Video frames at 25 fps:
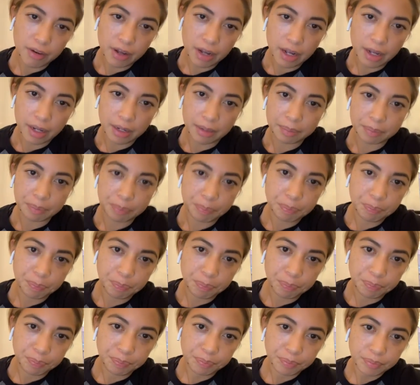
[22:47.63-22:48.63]

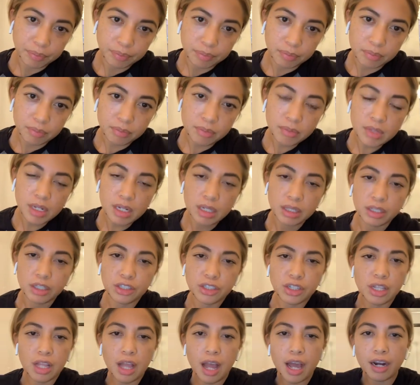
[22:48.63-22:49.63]
underlying factors
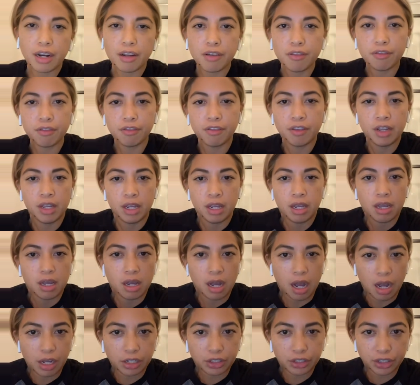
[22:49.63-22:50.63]

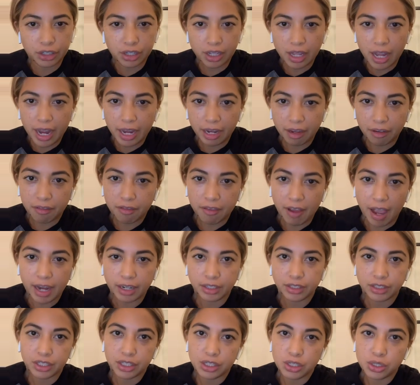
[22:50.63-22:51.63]
with
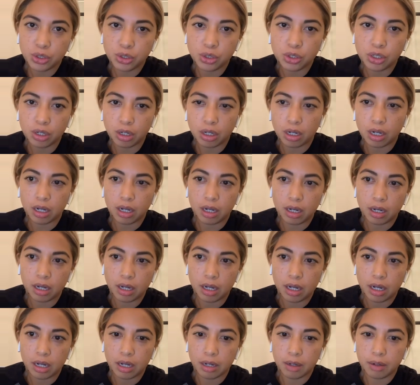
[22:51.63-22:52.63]
holiday stress,
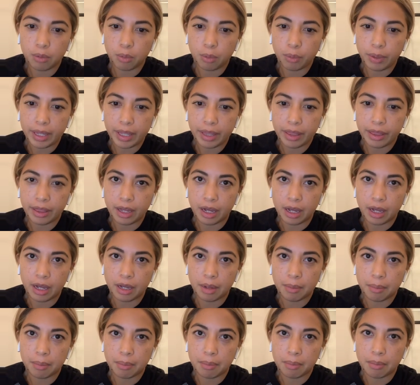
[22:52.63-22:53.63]
and I
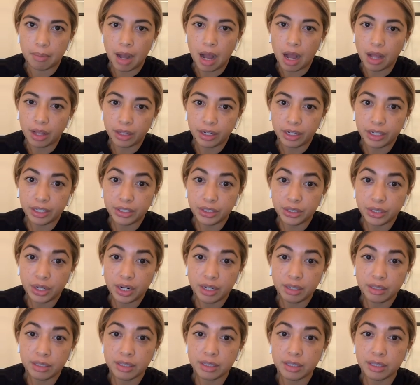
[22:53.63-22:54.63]
can't,
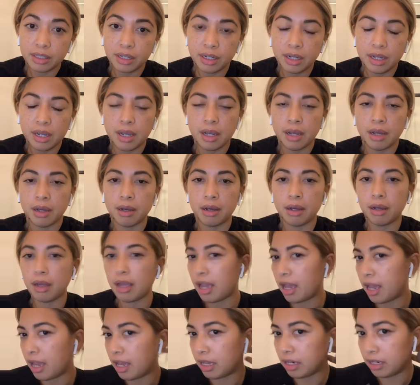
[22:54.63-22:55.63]
there's no way for me to cover
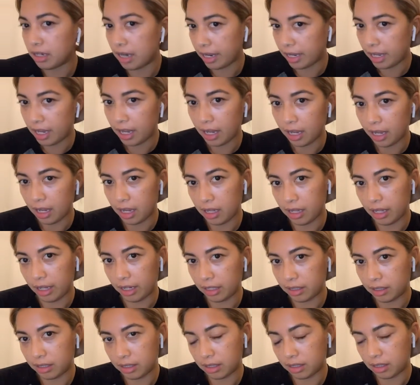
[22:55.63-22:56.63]
everything right now, but so I'm
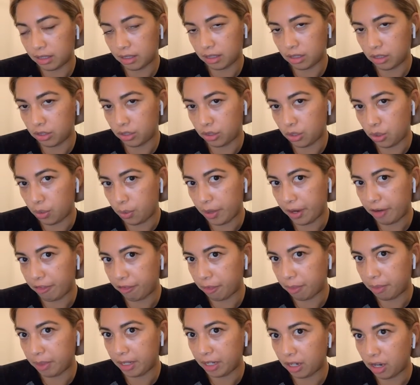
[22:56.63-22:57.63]
kind of just
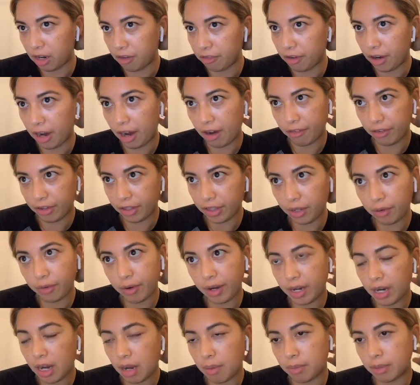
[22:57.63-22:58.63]
grazing over the
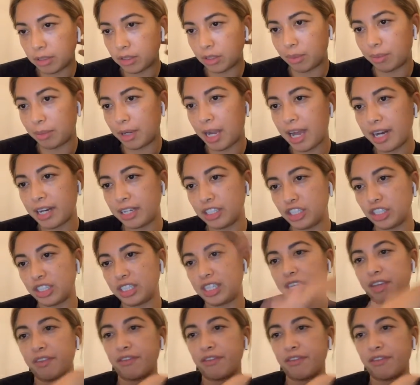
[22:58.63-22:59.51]
whole thing. But